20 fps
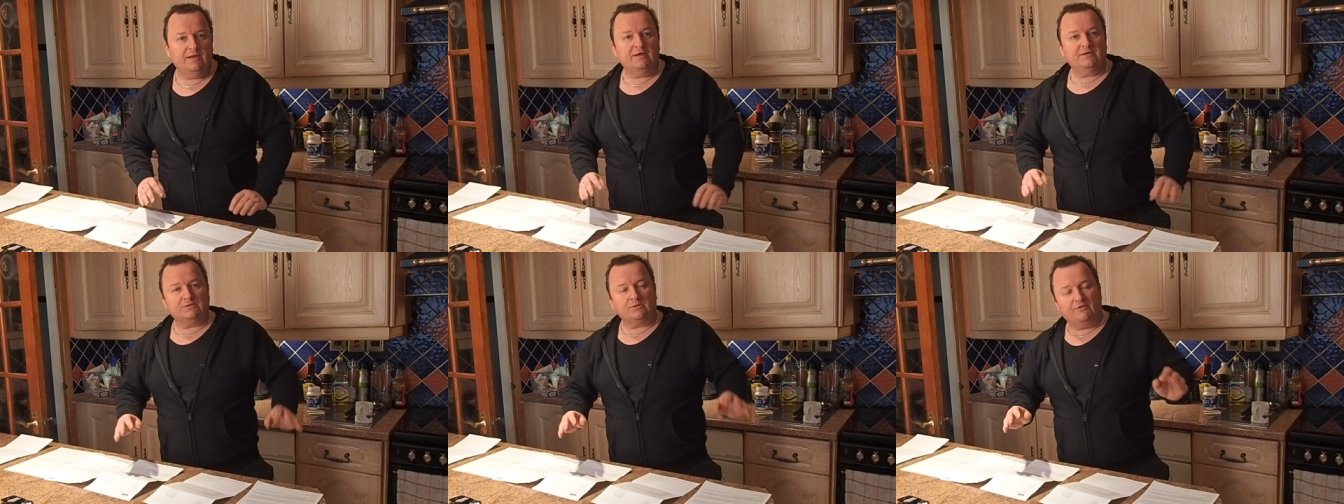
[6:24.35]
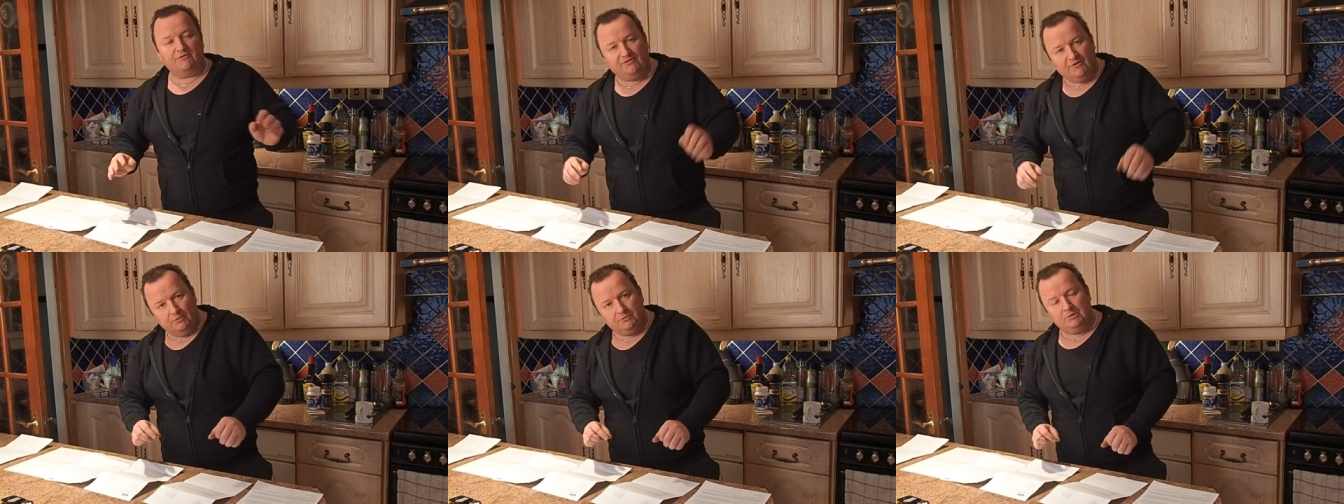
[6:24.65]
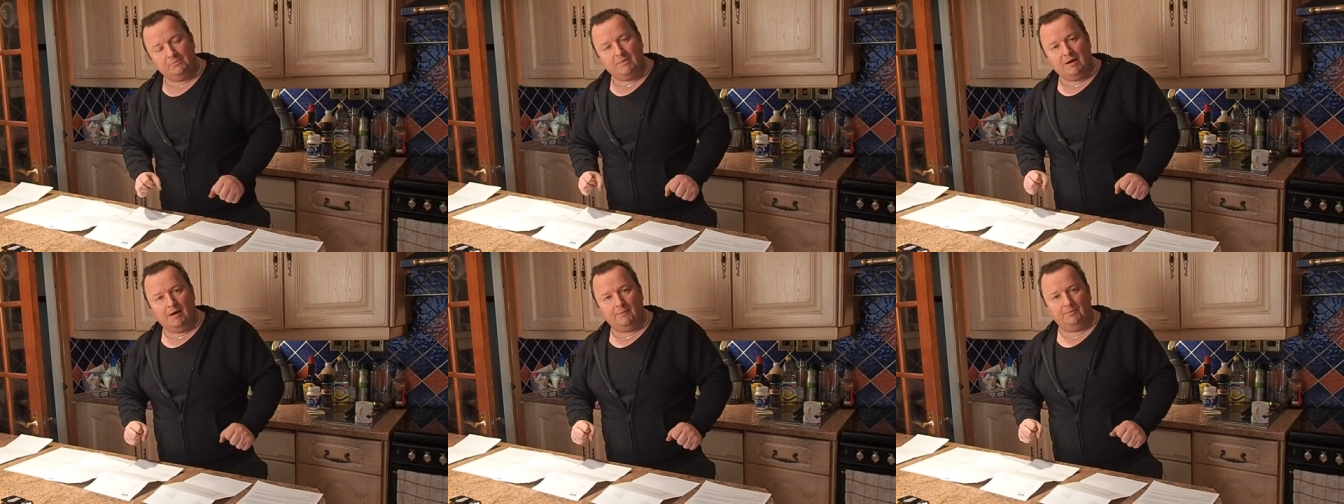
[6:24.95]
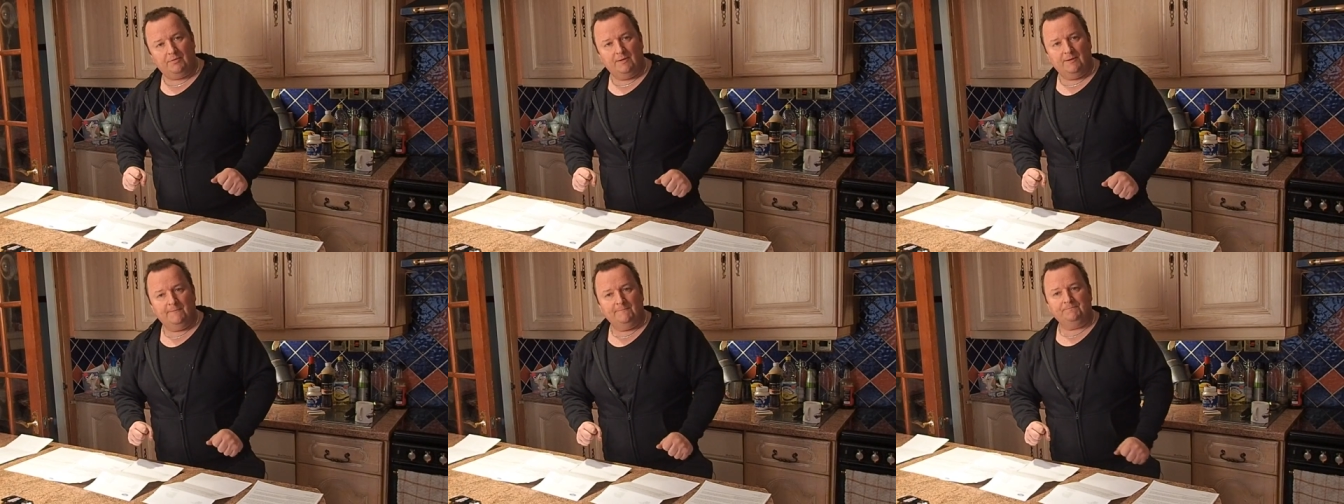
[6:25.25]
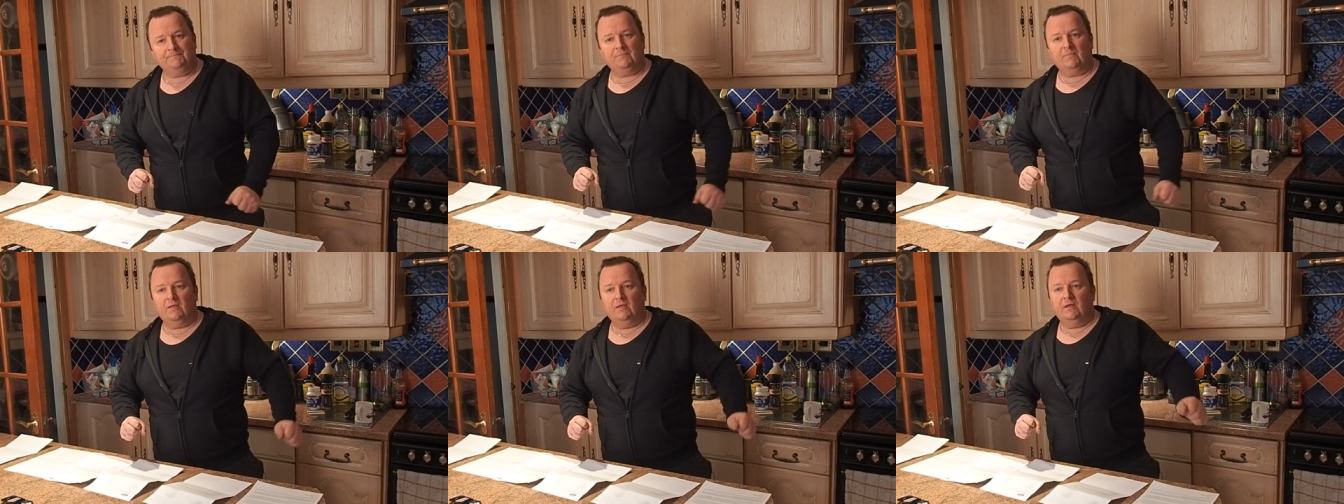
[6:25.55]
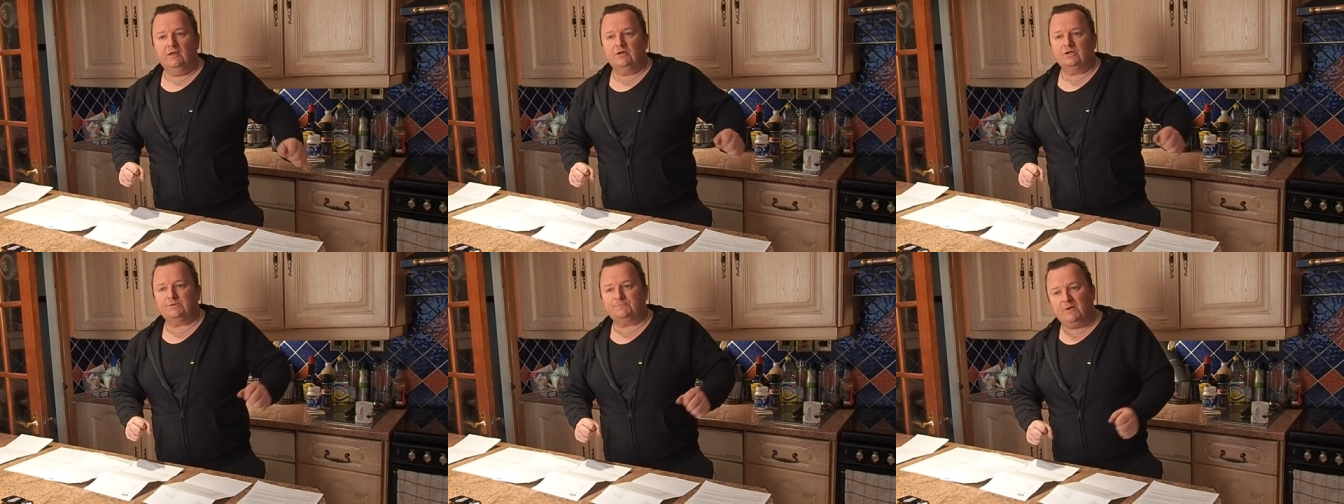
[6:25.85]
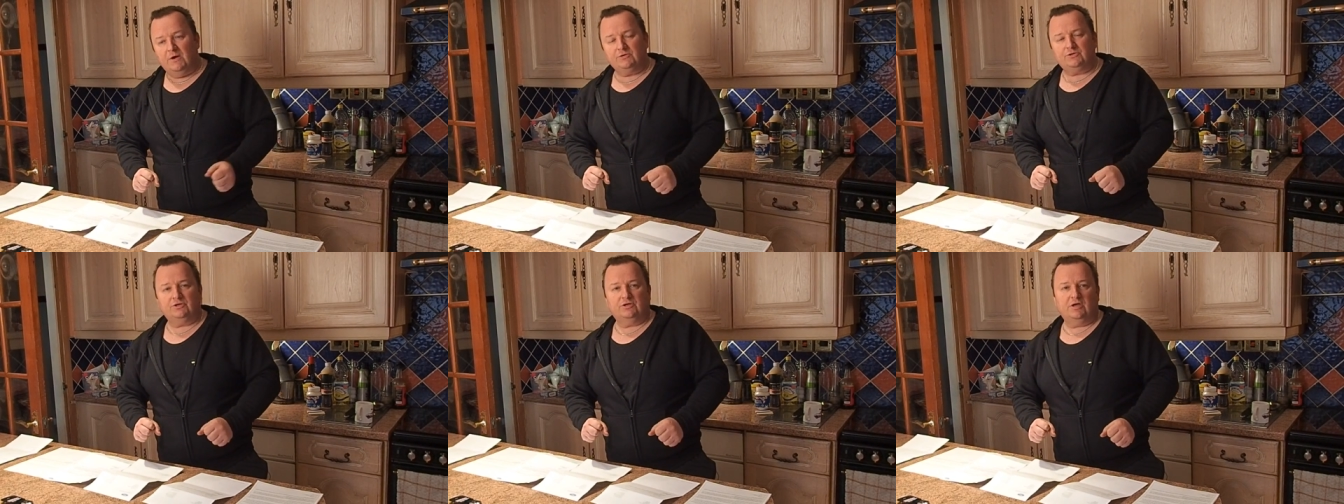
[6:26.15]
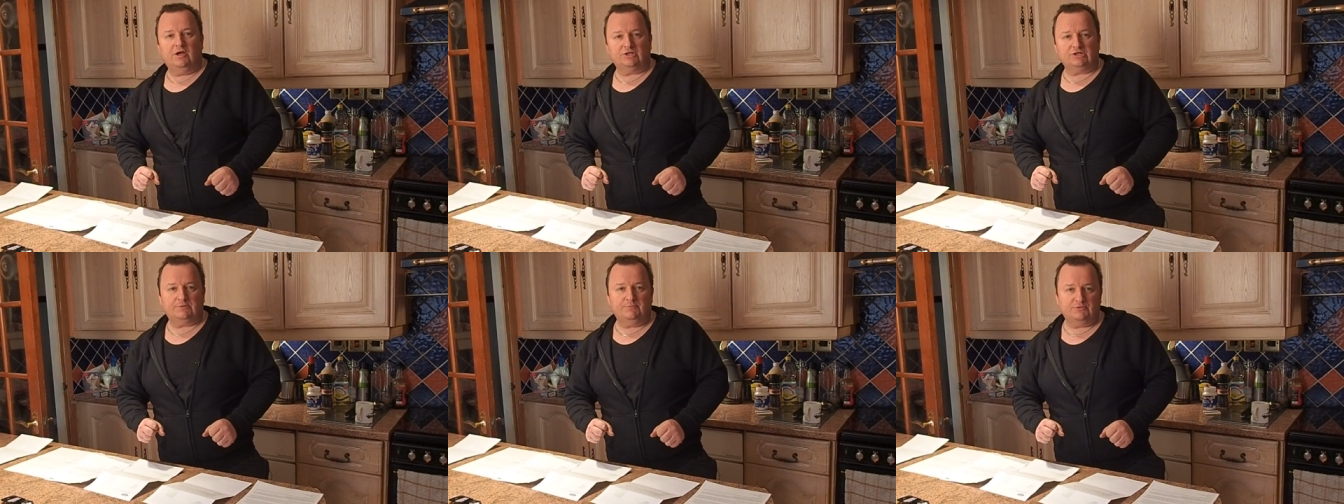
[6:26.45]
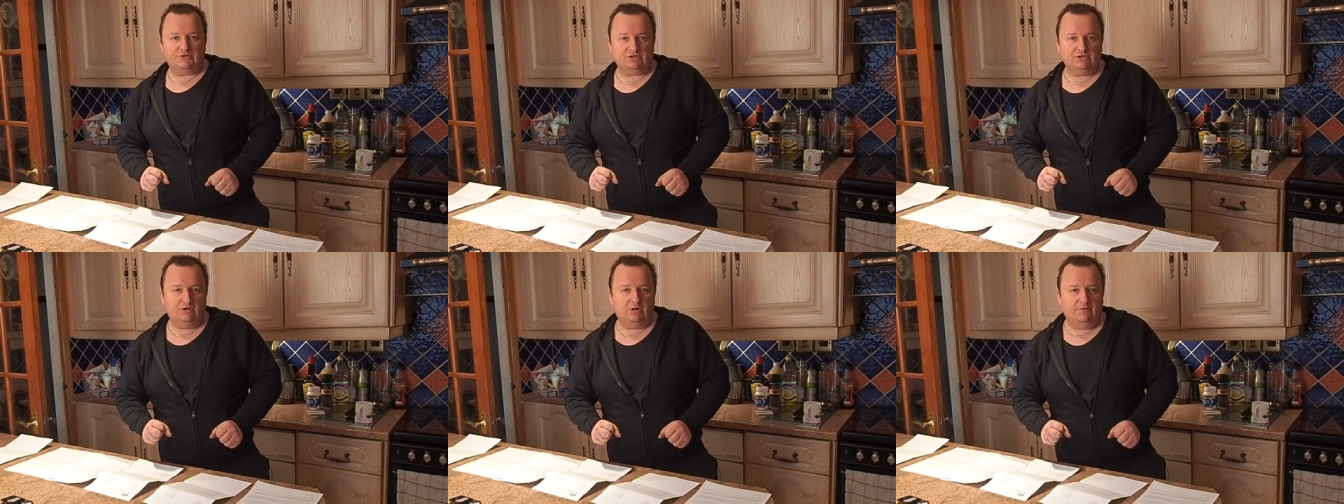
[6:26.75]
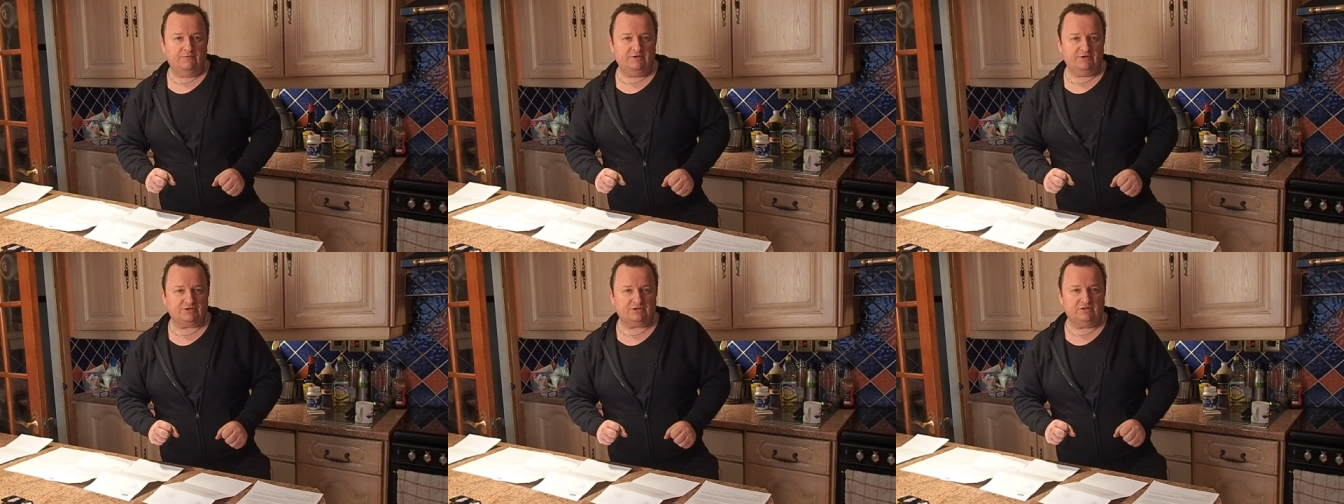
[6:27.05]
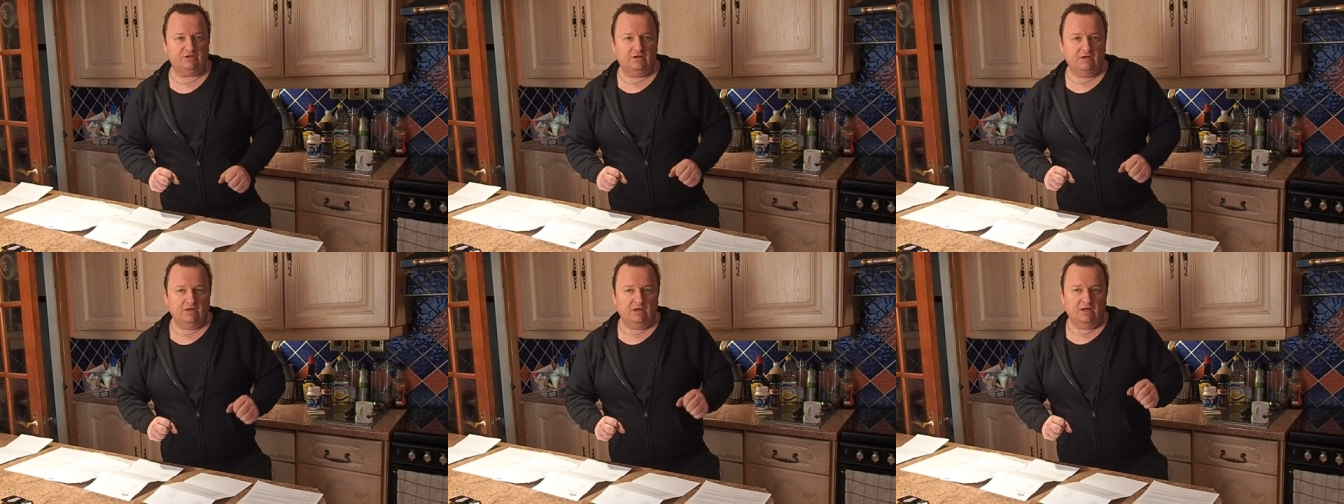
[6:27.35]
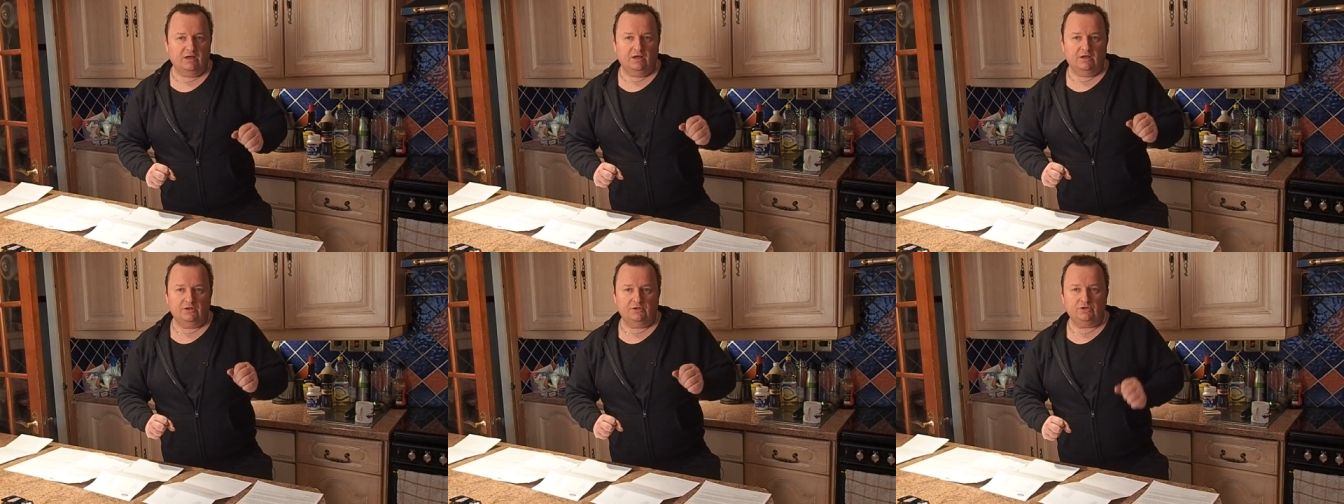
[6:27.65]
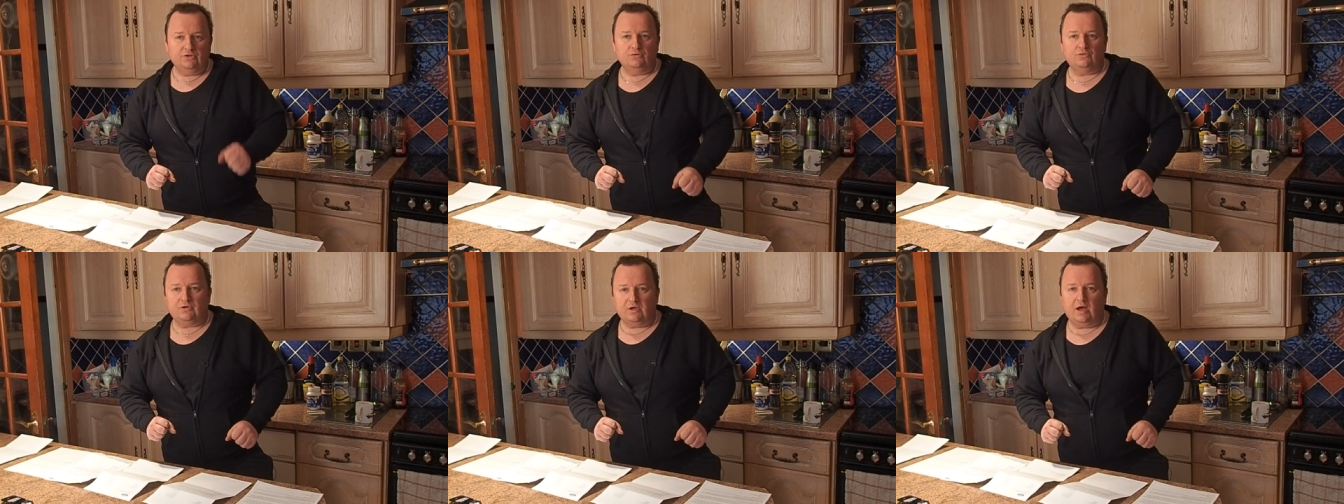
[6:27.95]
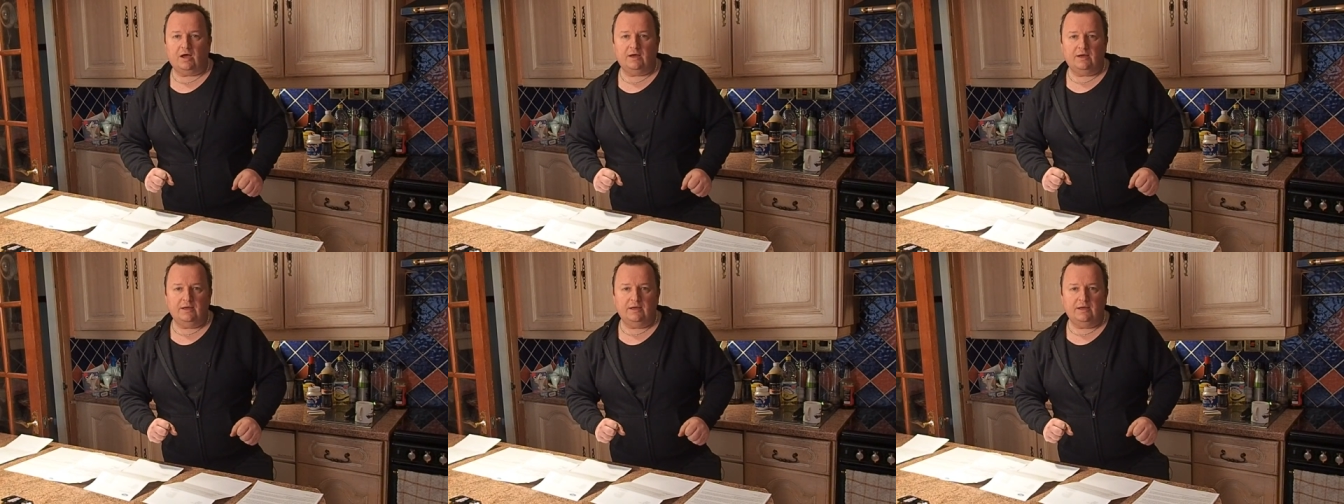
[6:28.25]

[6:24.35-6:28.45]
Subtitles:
So I phoned them up, spoke to customer service UK,